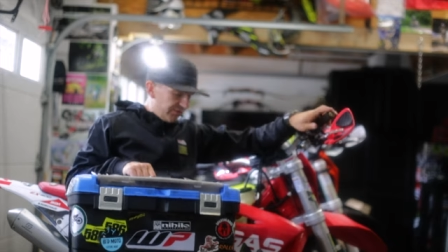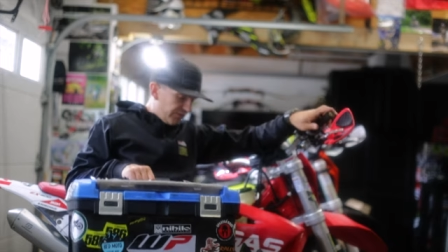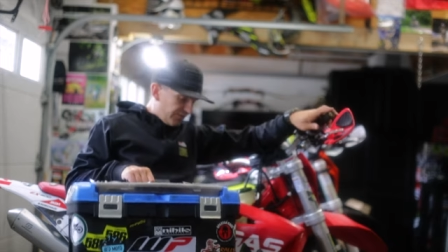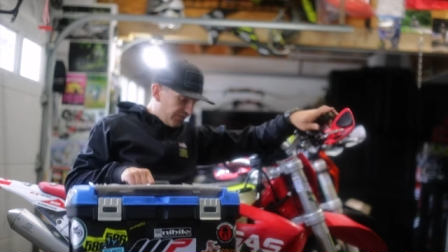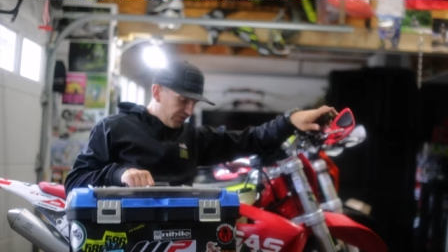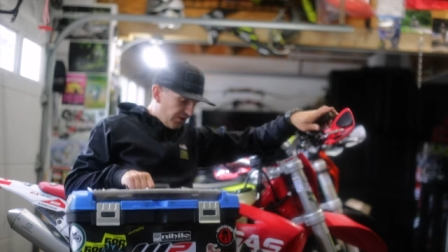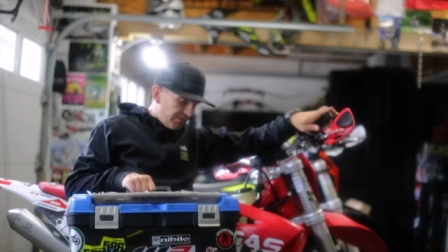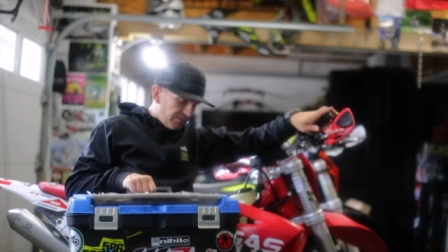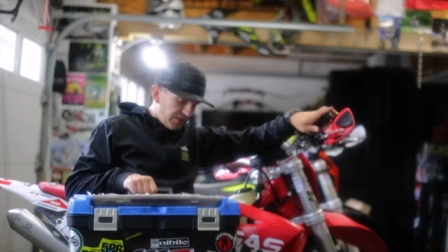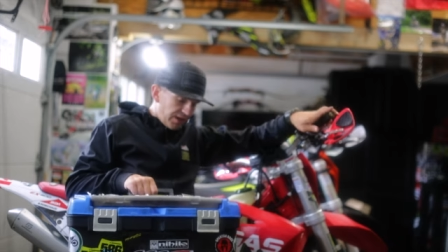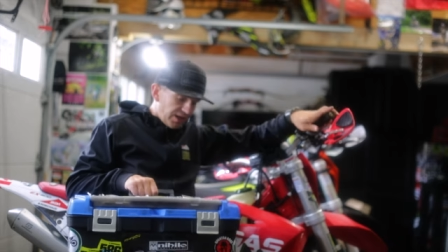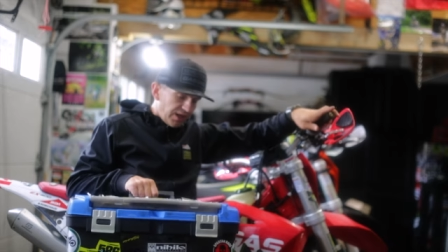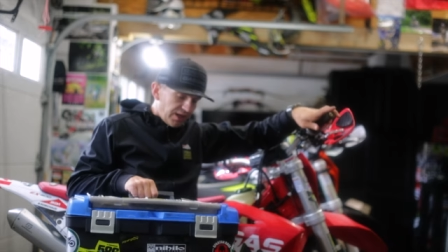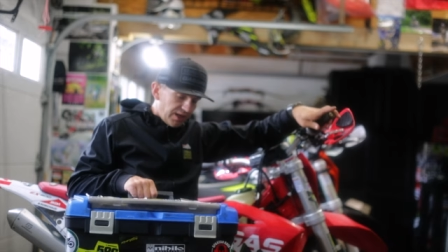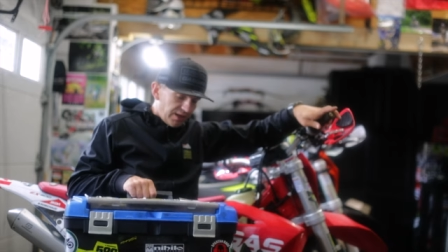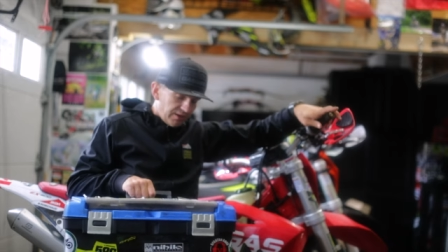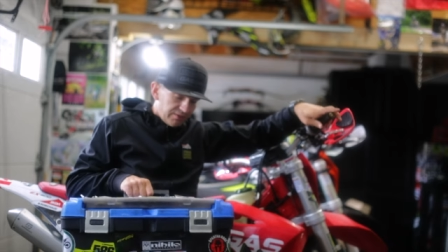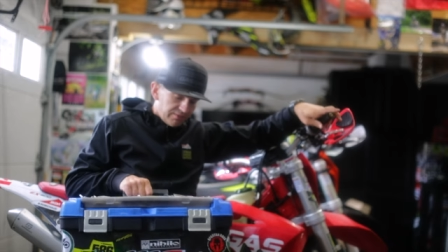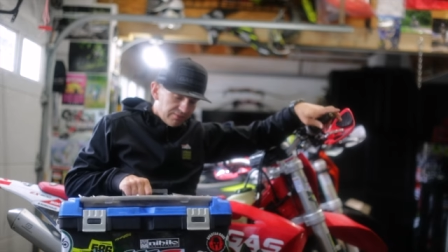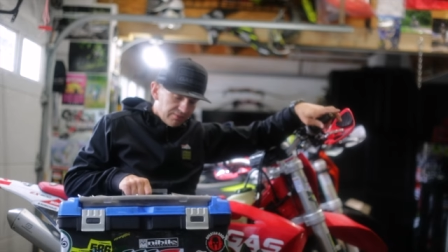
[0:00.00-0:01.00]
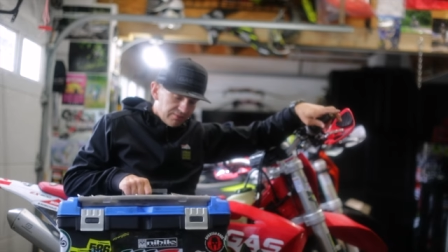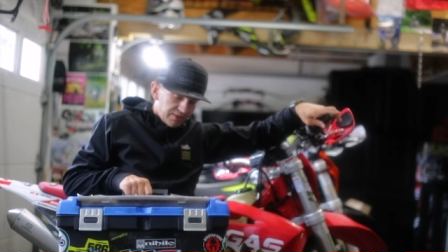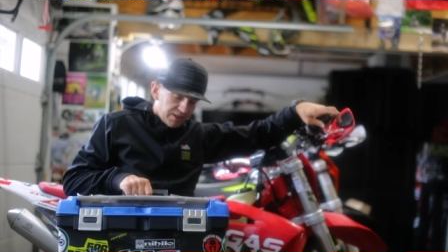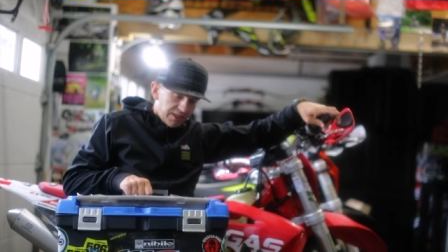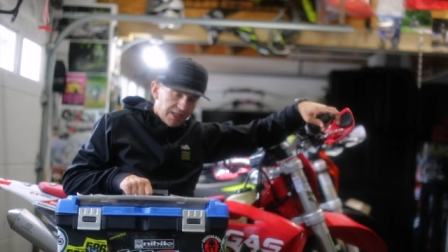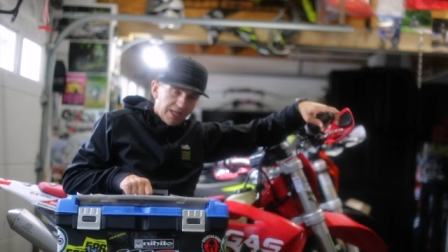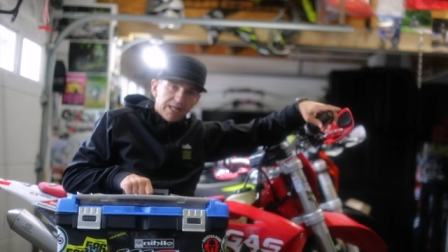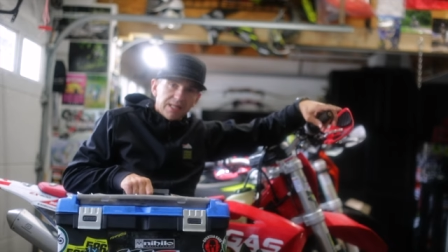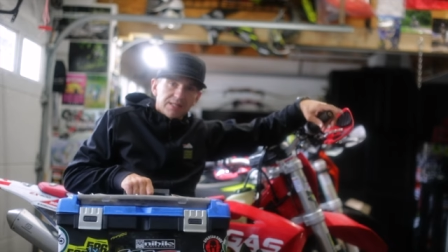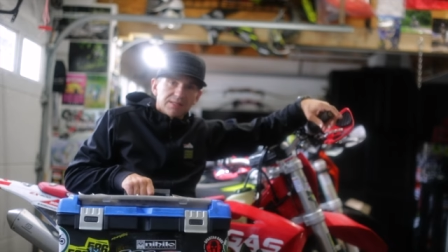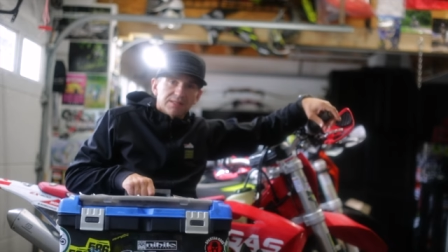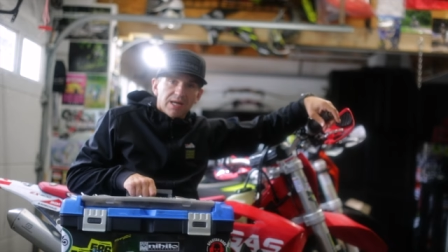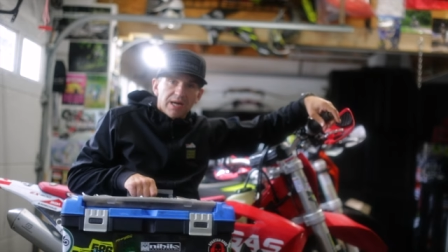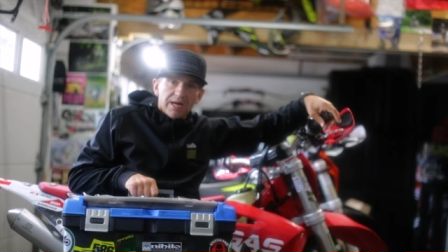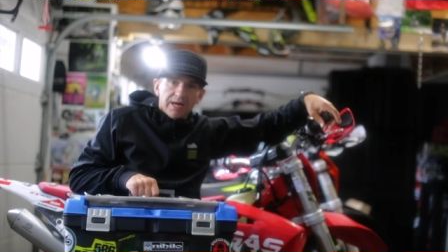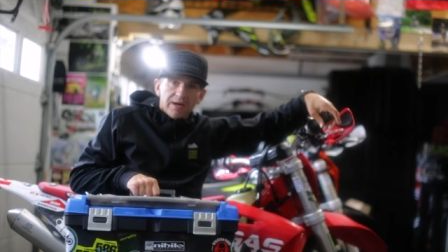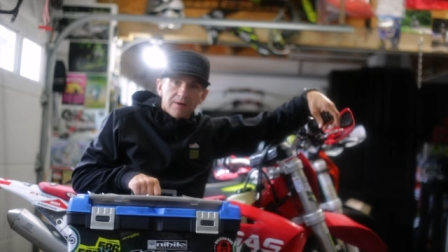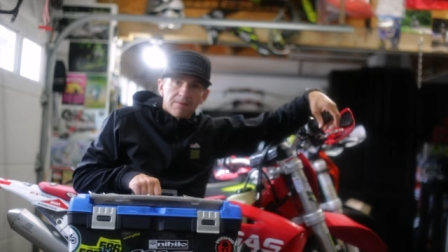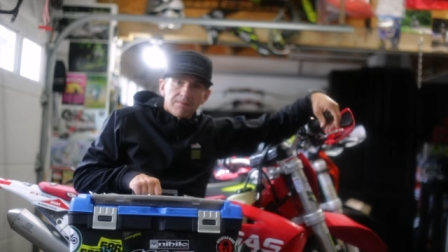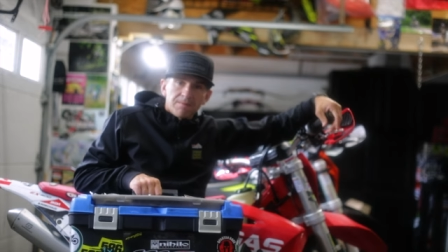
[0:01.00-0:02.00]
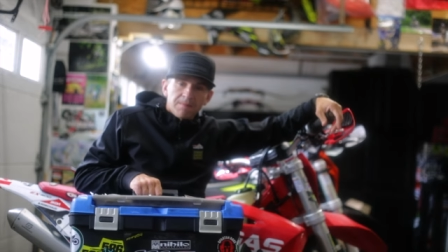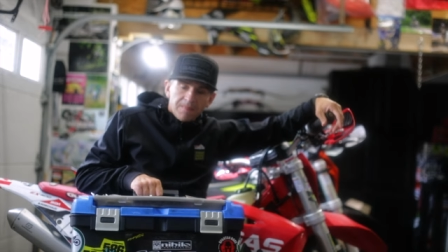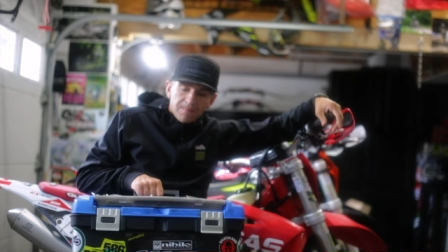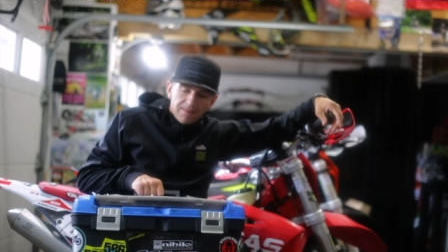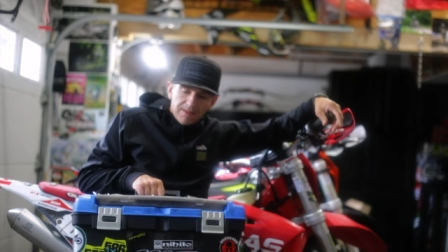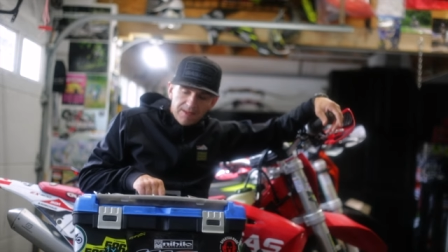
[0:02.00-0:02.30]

from uh, Canadian Tire.